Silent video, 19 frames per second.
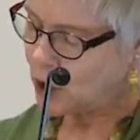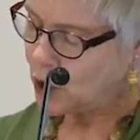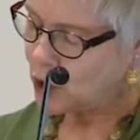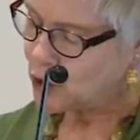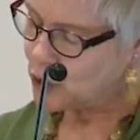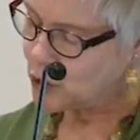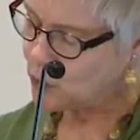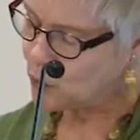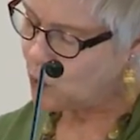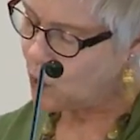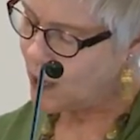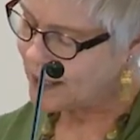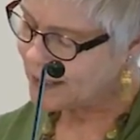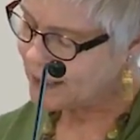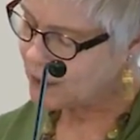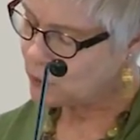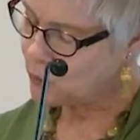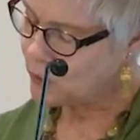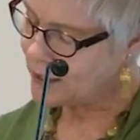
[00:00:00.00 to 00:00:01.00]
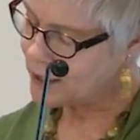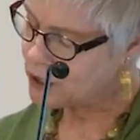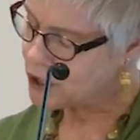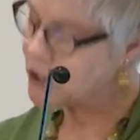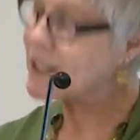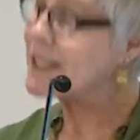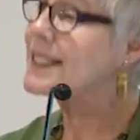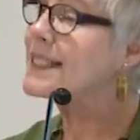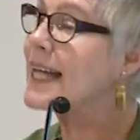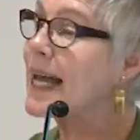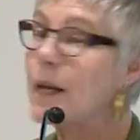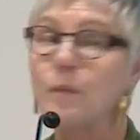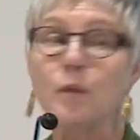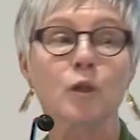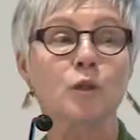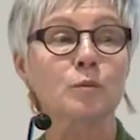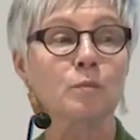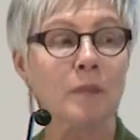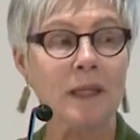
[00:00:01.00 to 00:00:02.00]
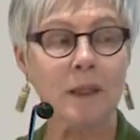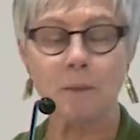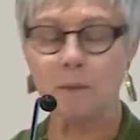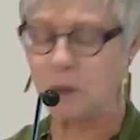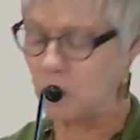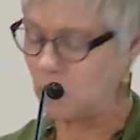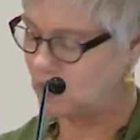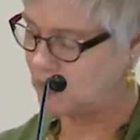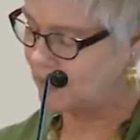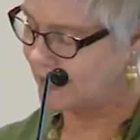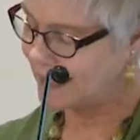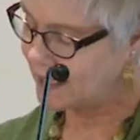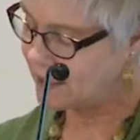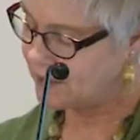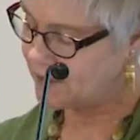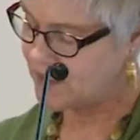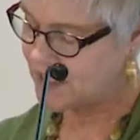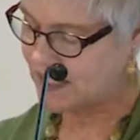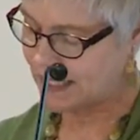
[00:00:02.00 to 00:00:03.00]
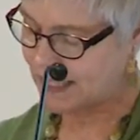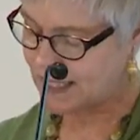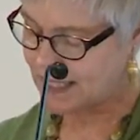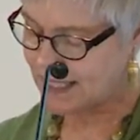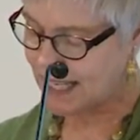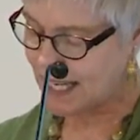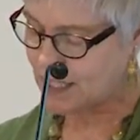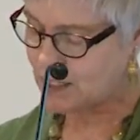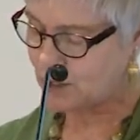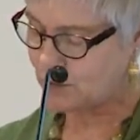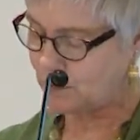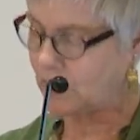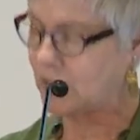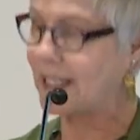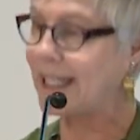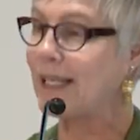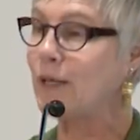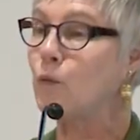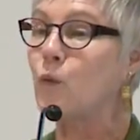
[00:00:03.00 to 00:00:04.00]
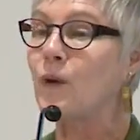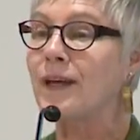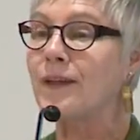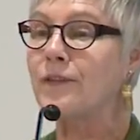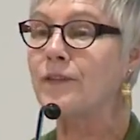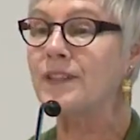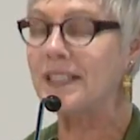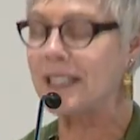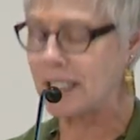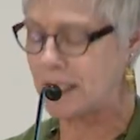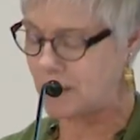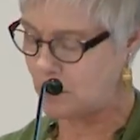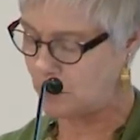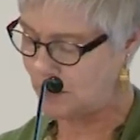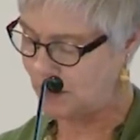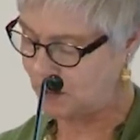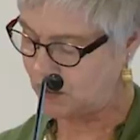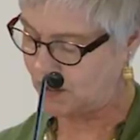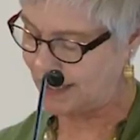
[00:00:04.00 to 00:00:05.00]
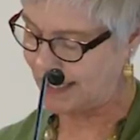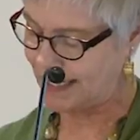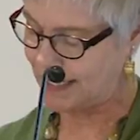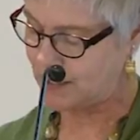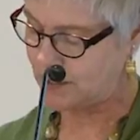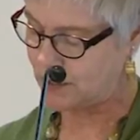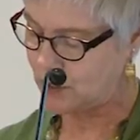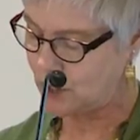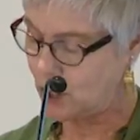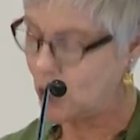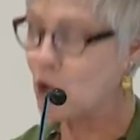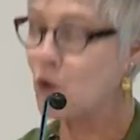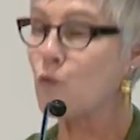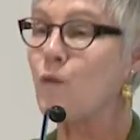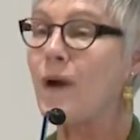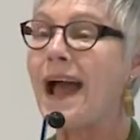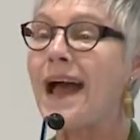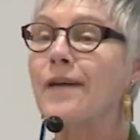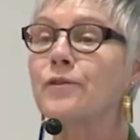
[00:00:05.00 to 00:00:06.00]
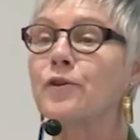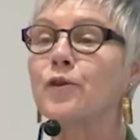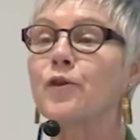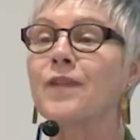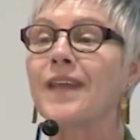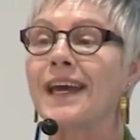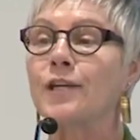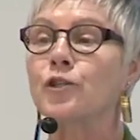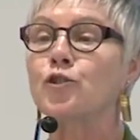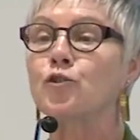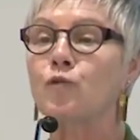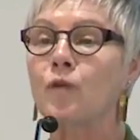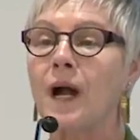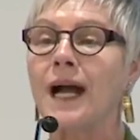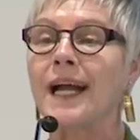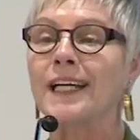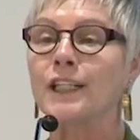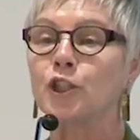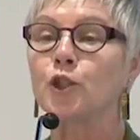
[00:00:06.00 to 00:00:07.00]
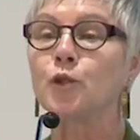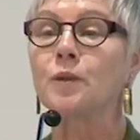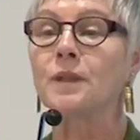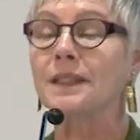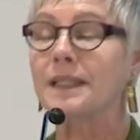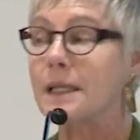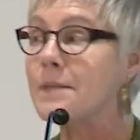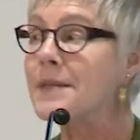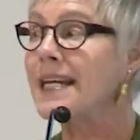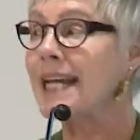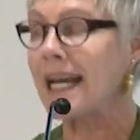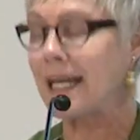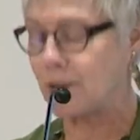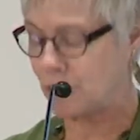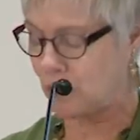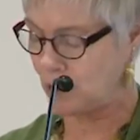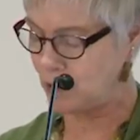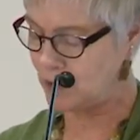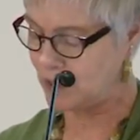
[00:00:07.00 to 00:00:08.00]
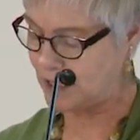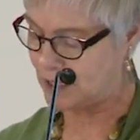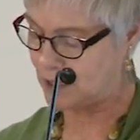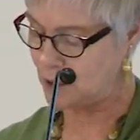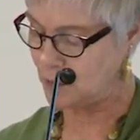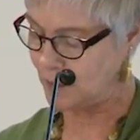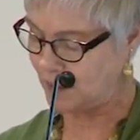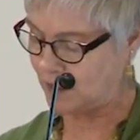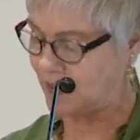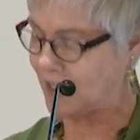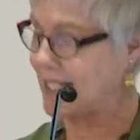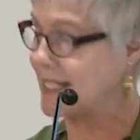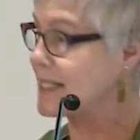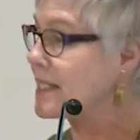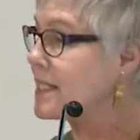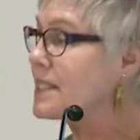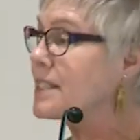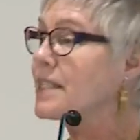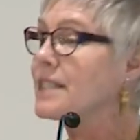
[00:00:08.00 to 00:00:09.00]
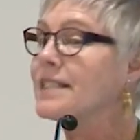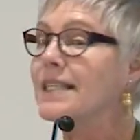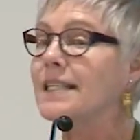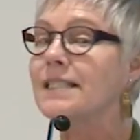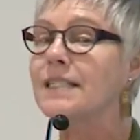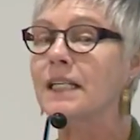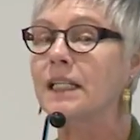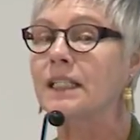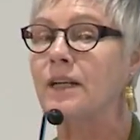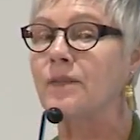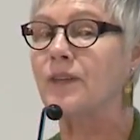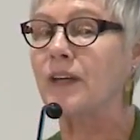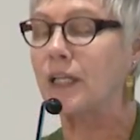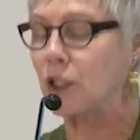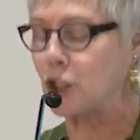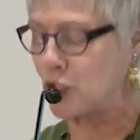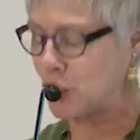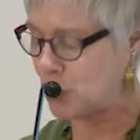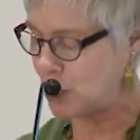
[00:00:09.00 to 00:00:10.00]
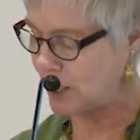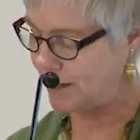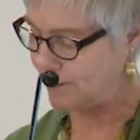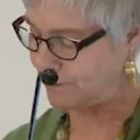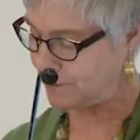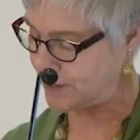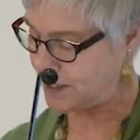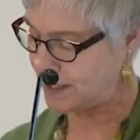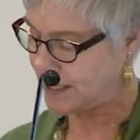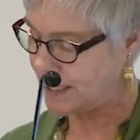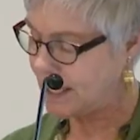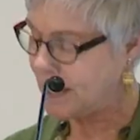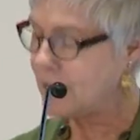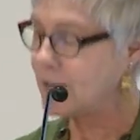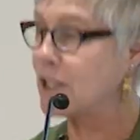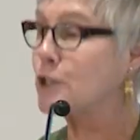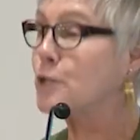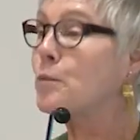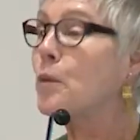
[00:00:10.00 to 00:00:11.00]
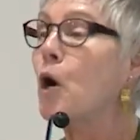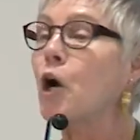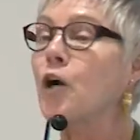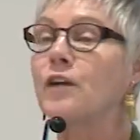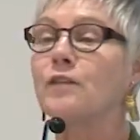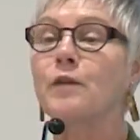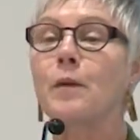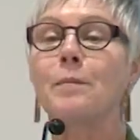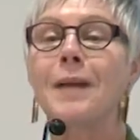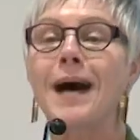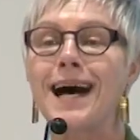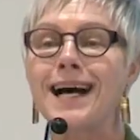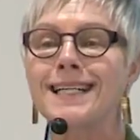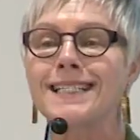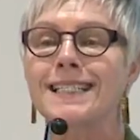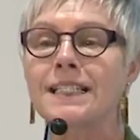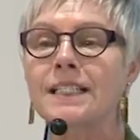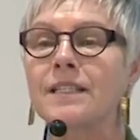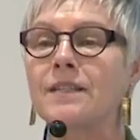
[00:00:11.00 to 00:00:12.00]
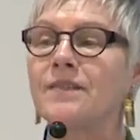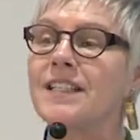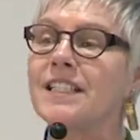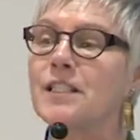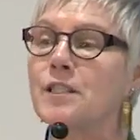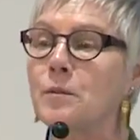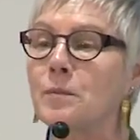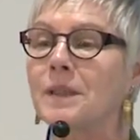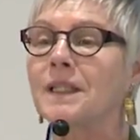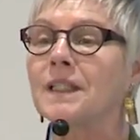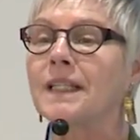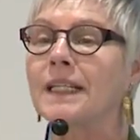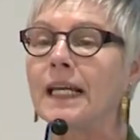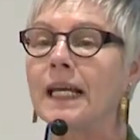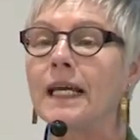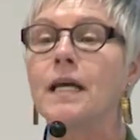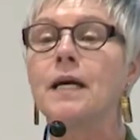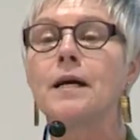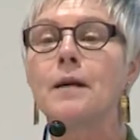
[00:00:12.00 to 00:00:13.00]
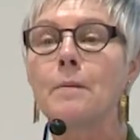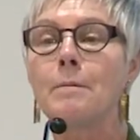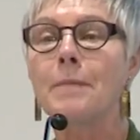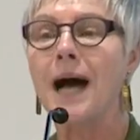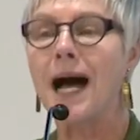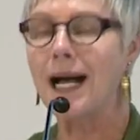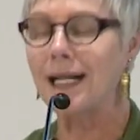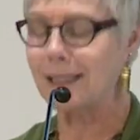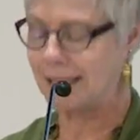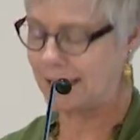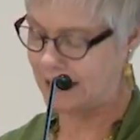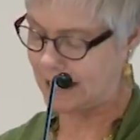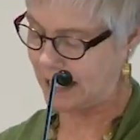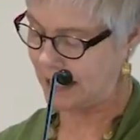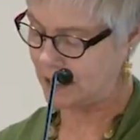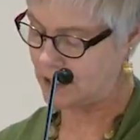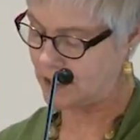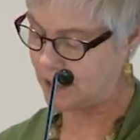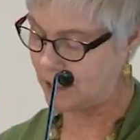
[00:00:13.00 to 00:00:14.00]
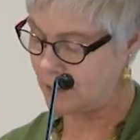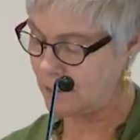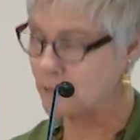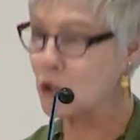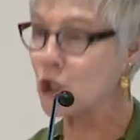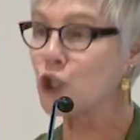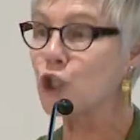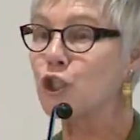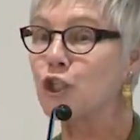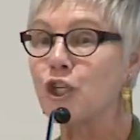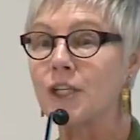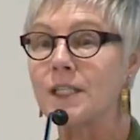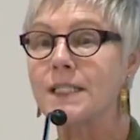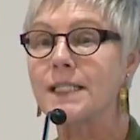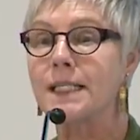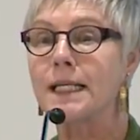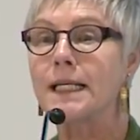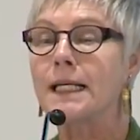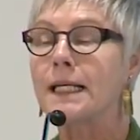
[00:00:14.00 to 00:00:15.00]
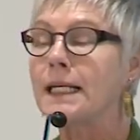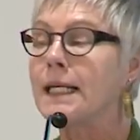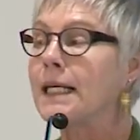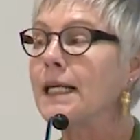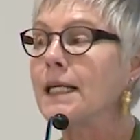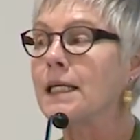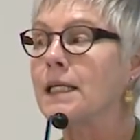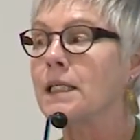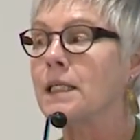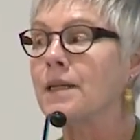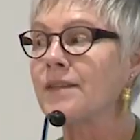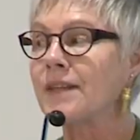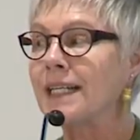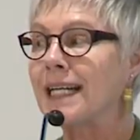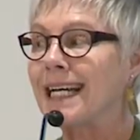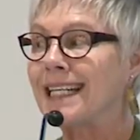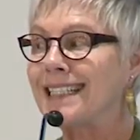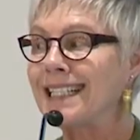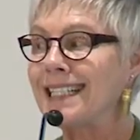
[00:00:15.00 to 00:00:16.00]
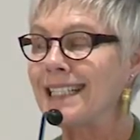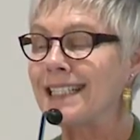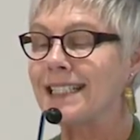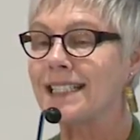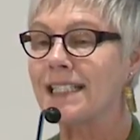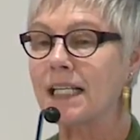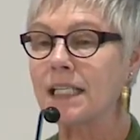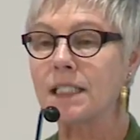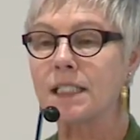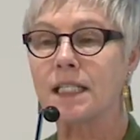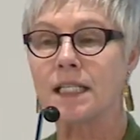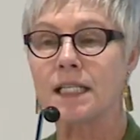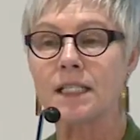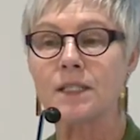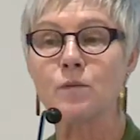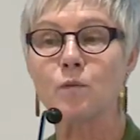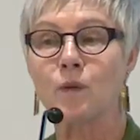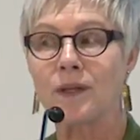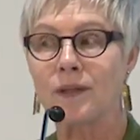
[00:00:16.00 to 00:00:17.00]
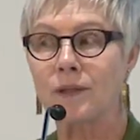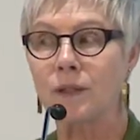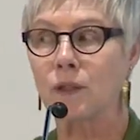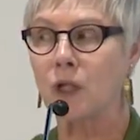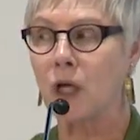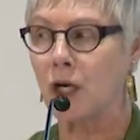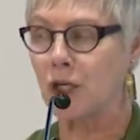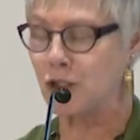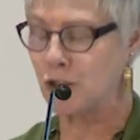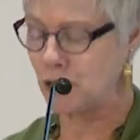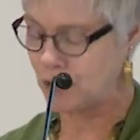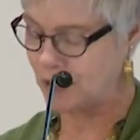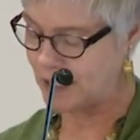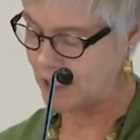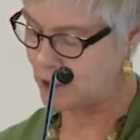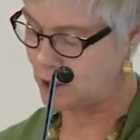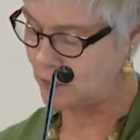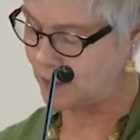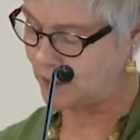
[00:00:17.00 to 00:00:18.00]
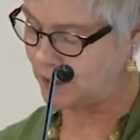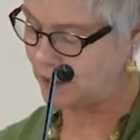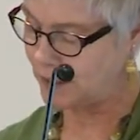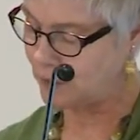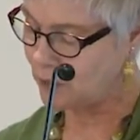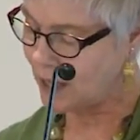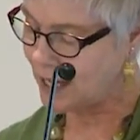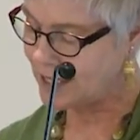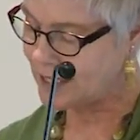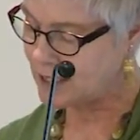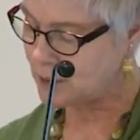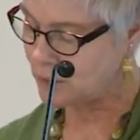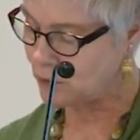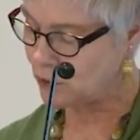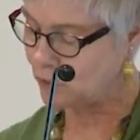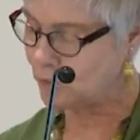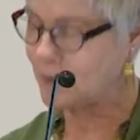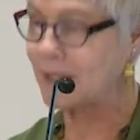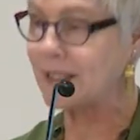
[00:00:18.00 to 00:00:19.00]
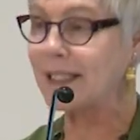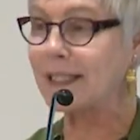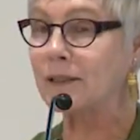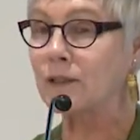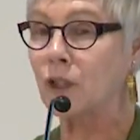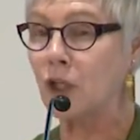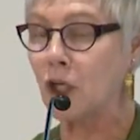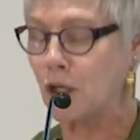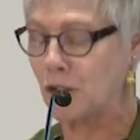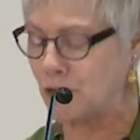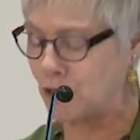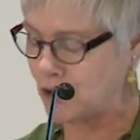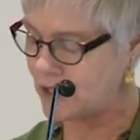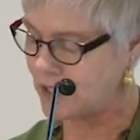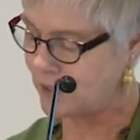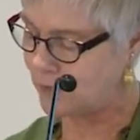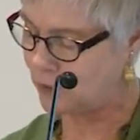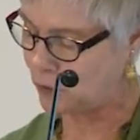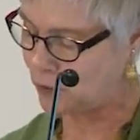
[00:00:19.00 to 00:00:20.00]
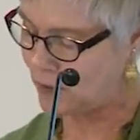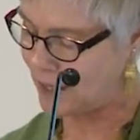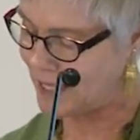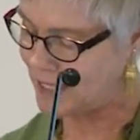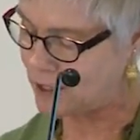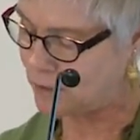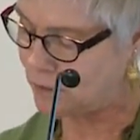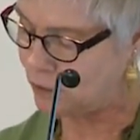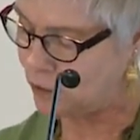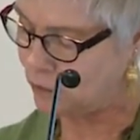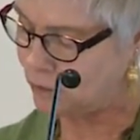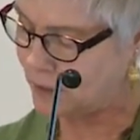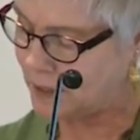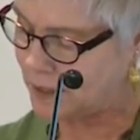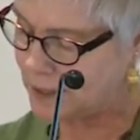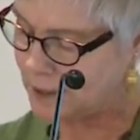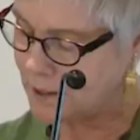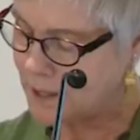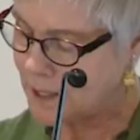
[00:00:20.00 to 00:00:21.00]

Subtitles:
to one in which disabled people live successfully with disabilities rather than trying to eliminate those disabilities. And this is a significant shift that's part of a positive disability politics that emerges in the 1960s with the larger disability rights movement and the larger civil rights movement.